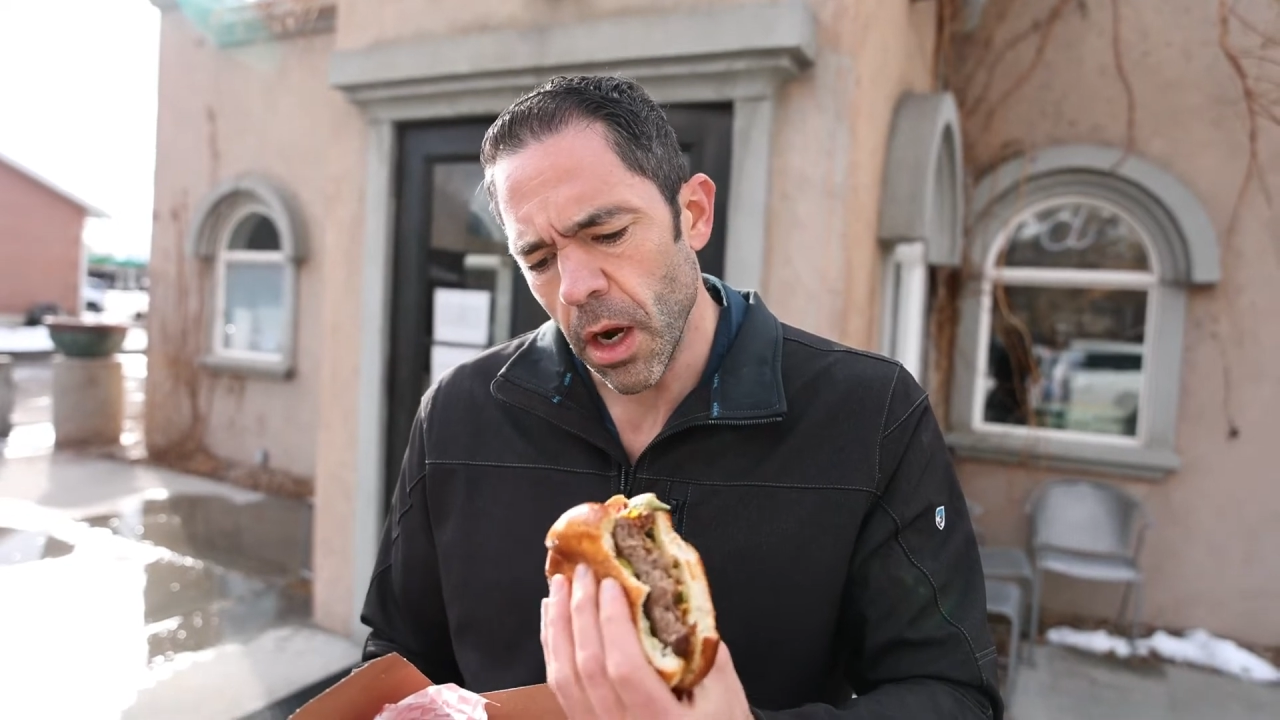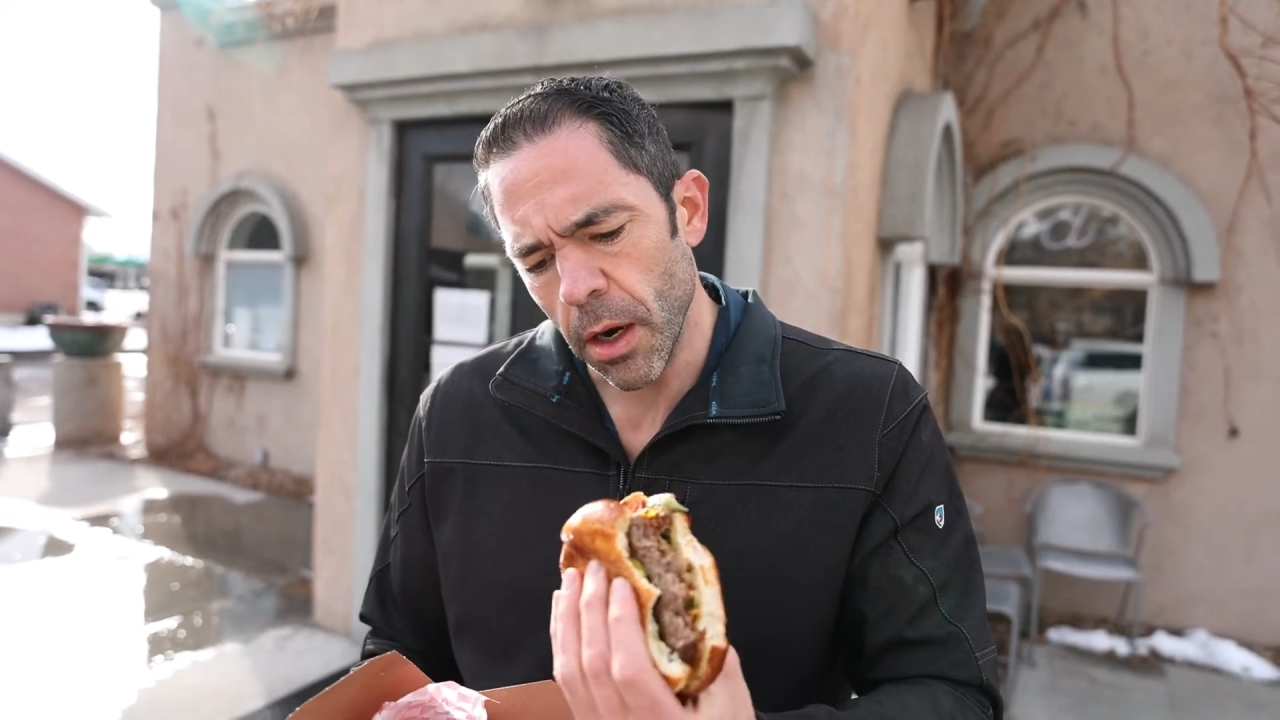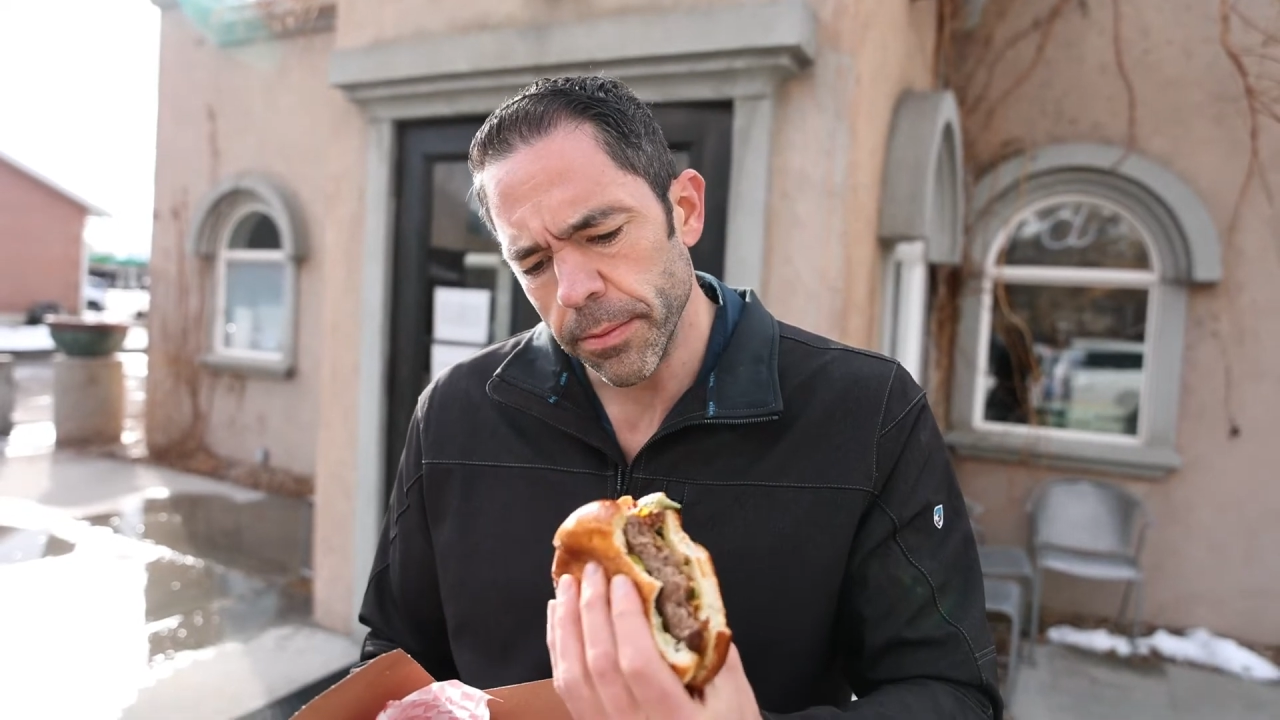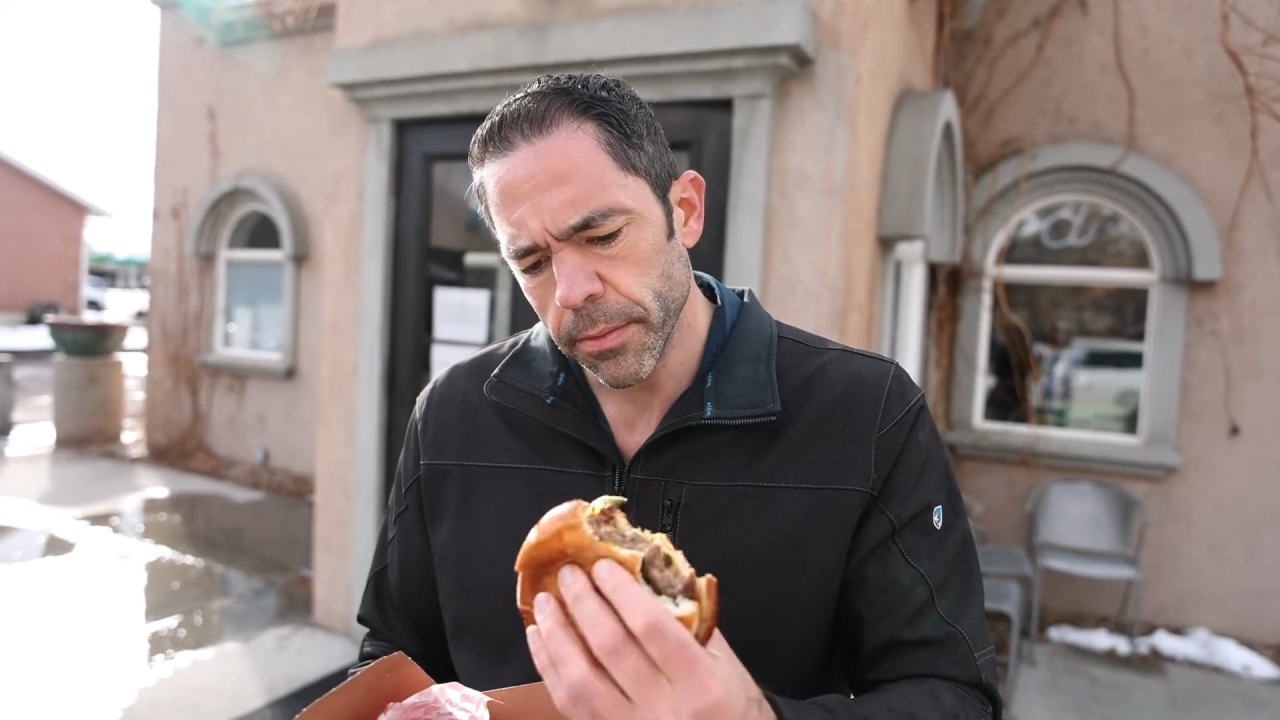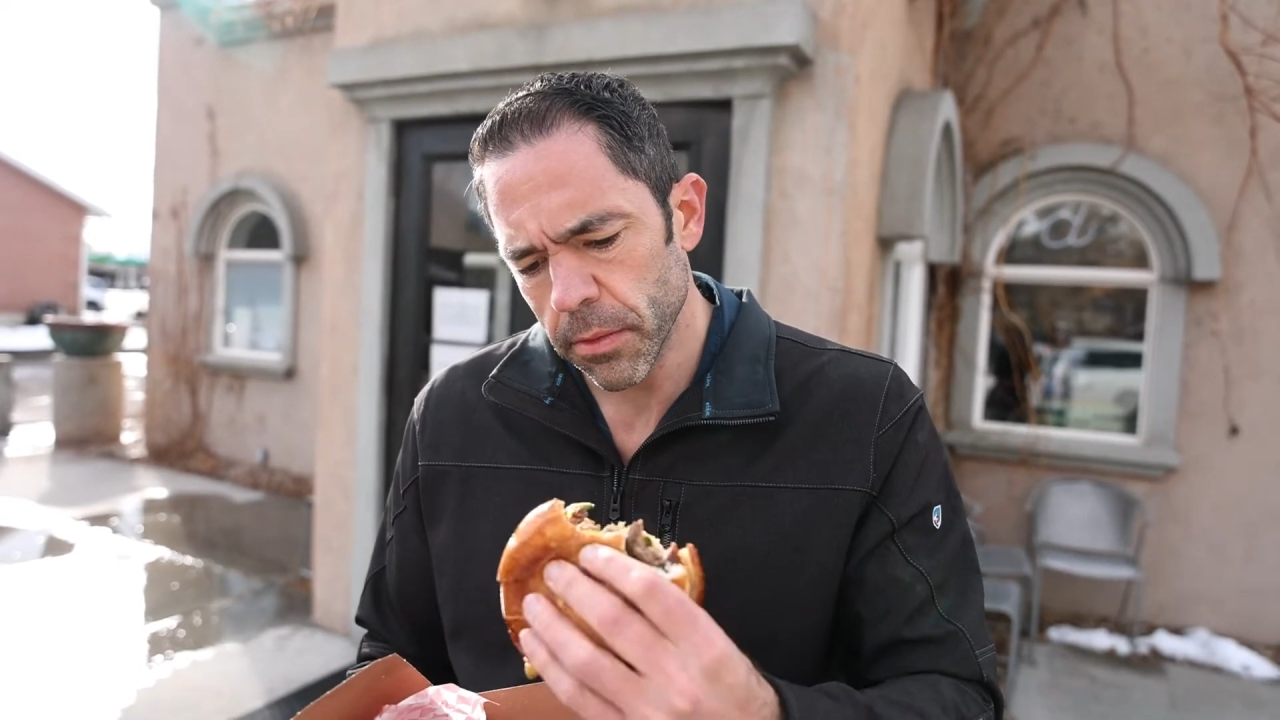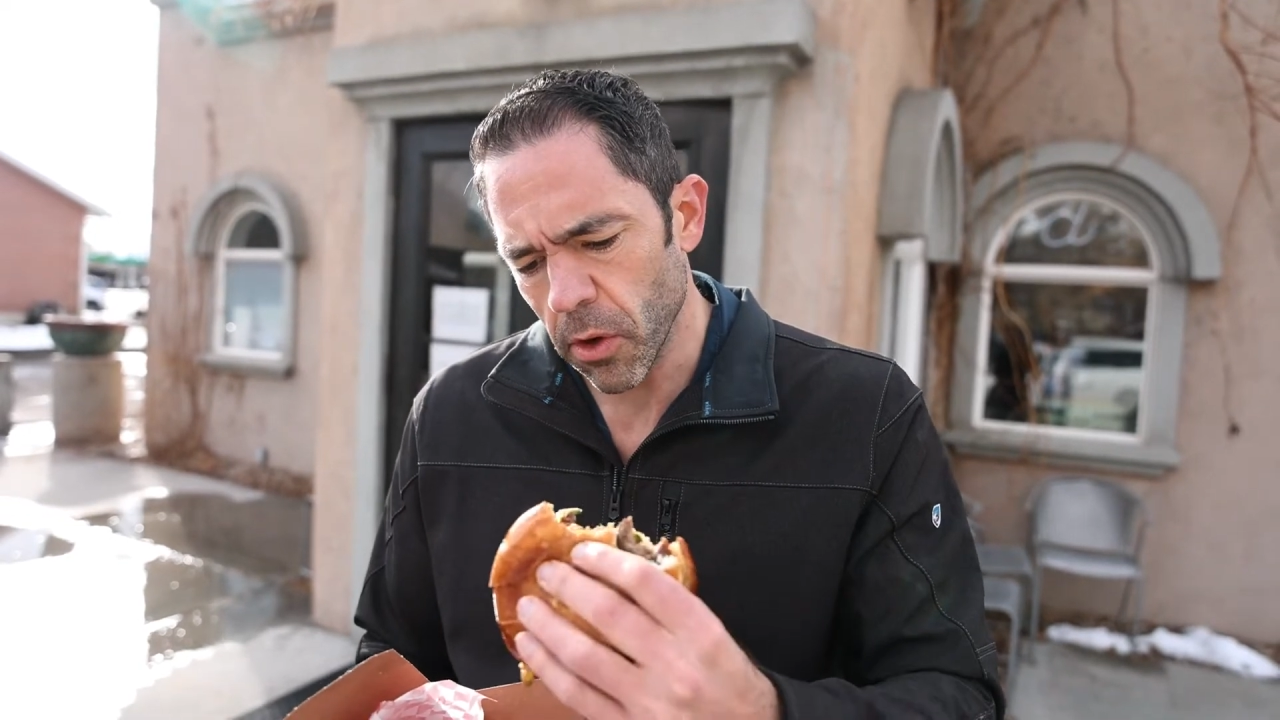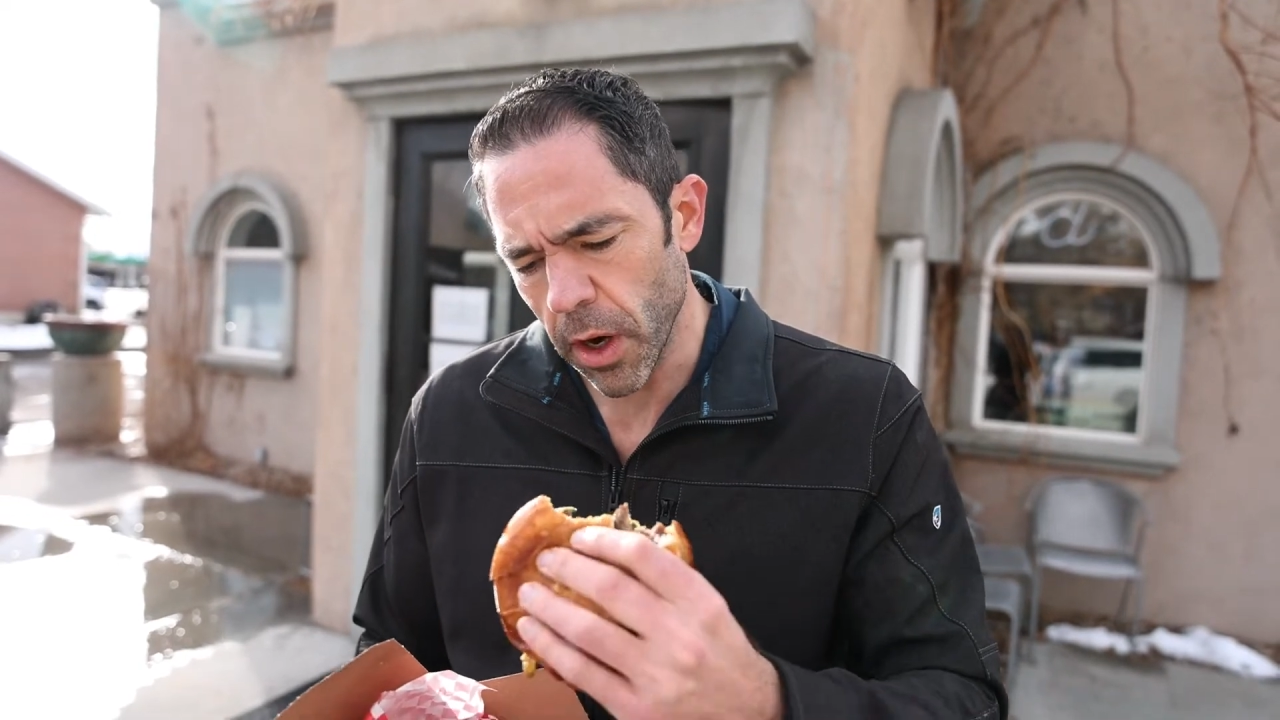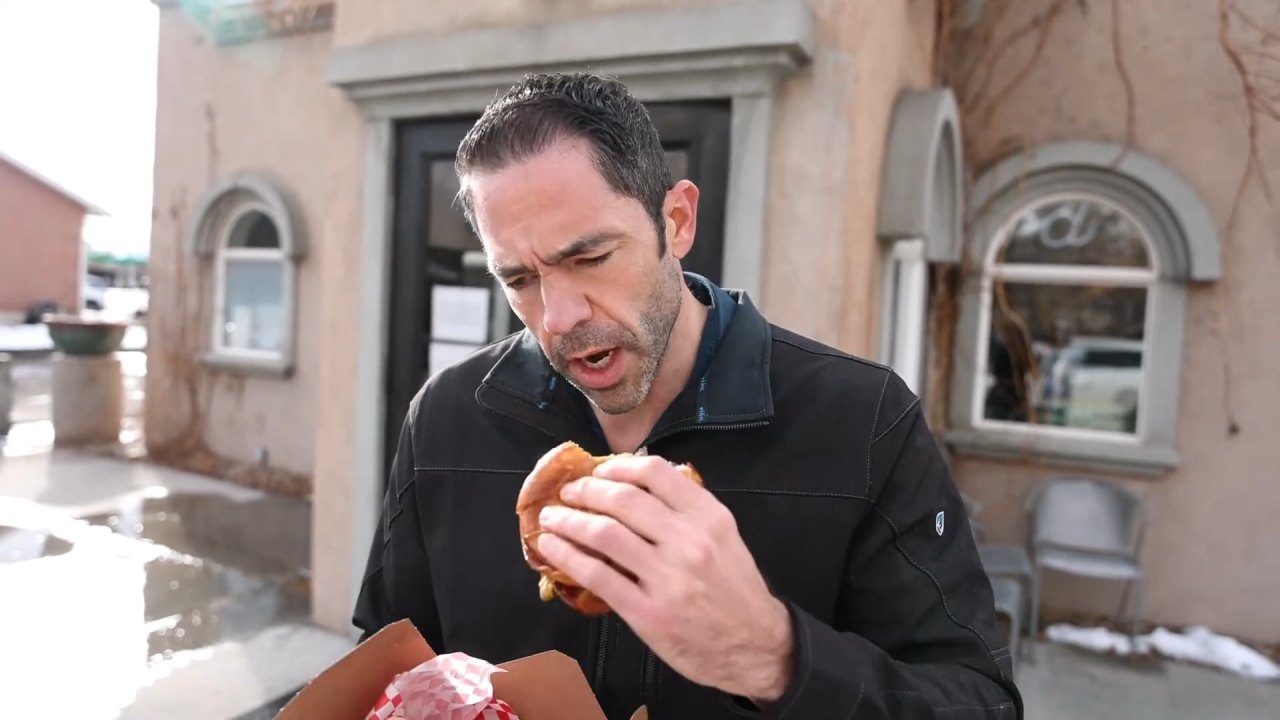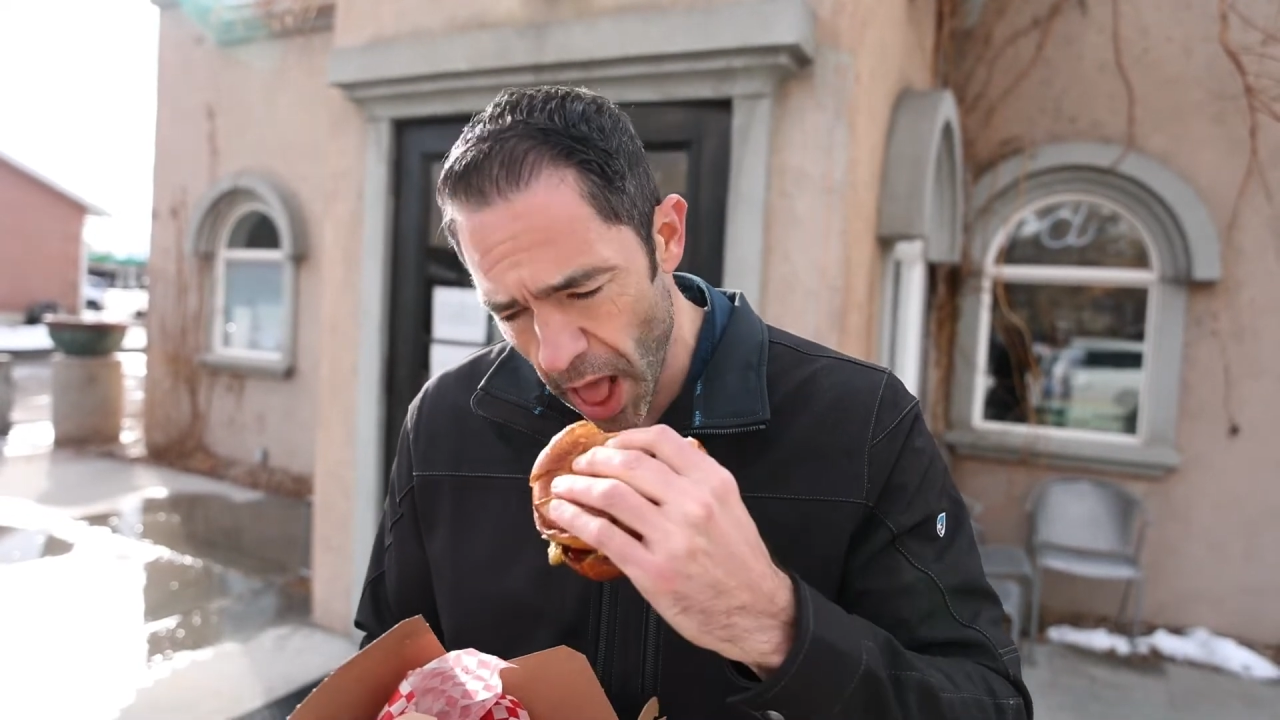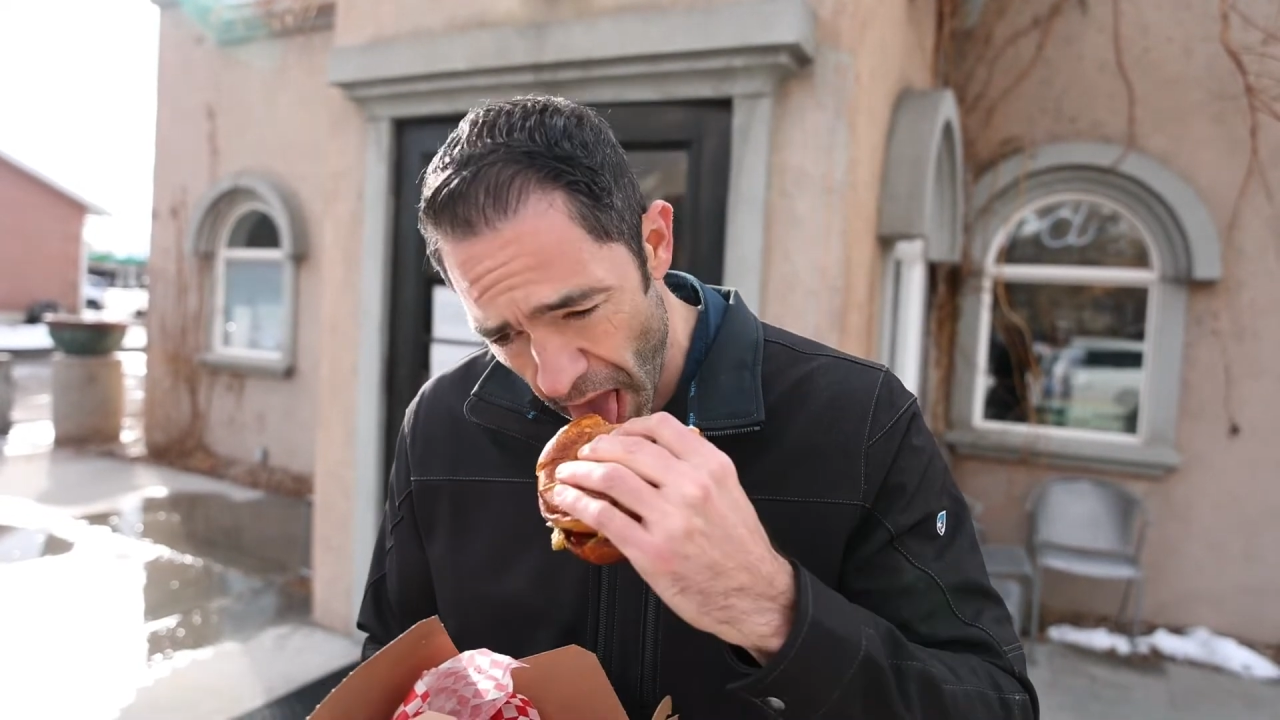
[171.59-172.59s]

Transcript: all right.